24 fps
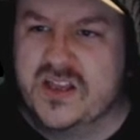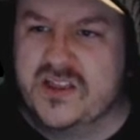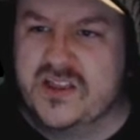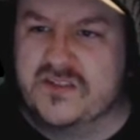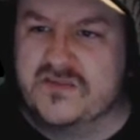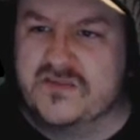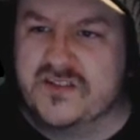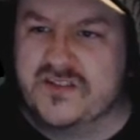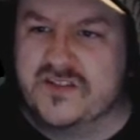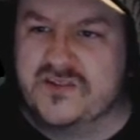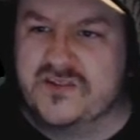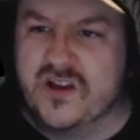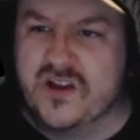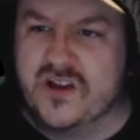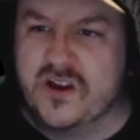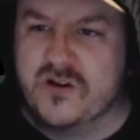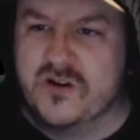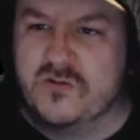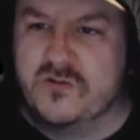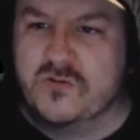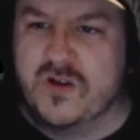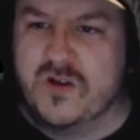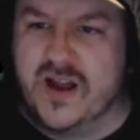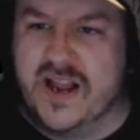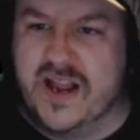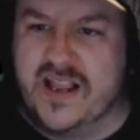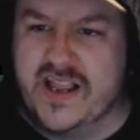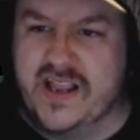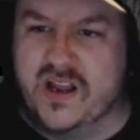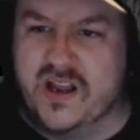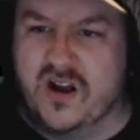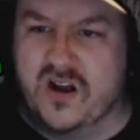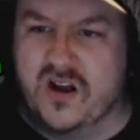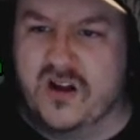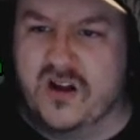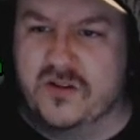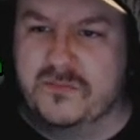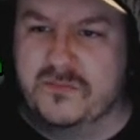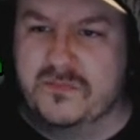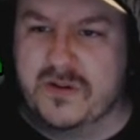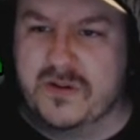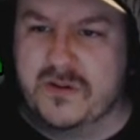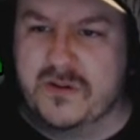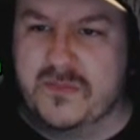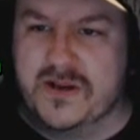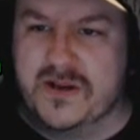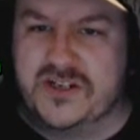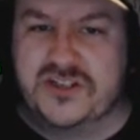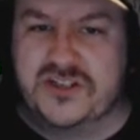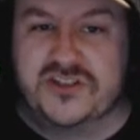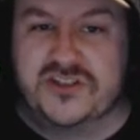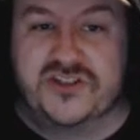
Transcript: there is no way on Premier Manager